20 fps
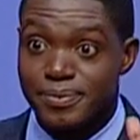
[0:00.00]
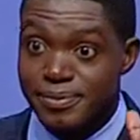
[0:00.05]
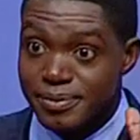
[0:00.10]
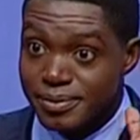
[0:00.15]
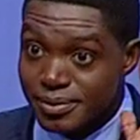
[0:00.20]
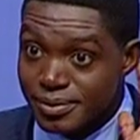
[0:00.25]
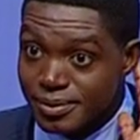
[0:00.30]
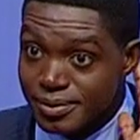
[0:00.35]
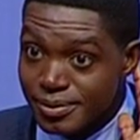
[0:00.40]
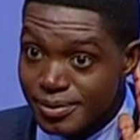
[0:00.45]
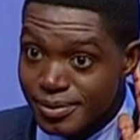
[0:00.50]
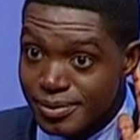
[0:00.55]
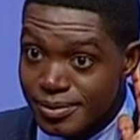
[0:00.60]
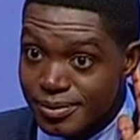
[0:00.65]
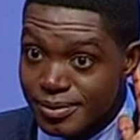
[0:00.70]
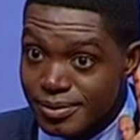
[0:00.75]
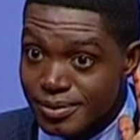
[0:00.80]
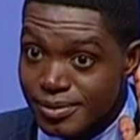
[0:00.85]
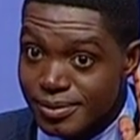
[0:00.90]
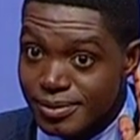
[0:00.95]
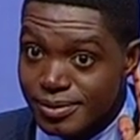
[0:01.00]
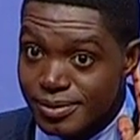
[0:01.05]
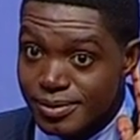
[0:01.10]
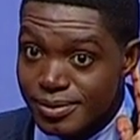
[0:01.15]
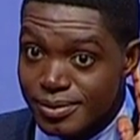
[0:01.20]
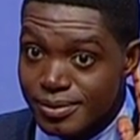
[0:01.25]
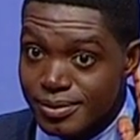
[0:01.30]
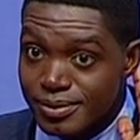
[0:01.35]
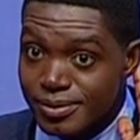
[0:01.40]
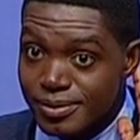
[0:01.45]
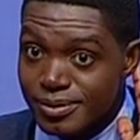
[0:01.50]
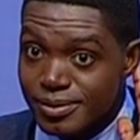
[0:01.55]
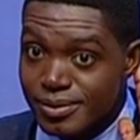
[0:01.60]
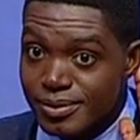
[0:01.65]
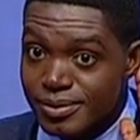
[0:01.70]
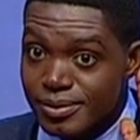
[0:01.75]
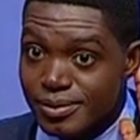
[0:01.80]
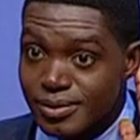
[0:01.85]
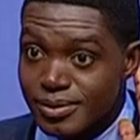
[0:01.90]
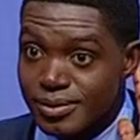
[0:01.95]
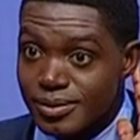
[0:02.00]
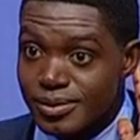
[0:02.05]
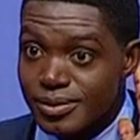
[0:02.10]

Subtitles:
(silence)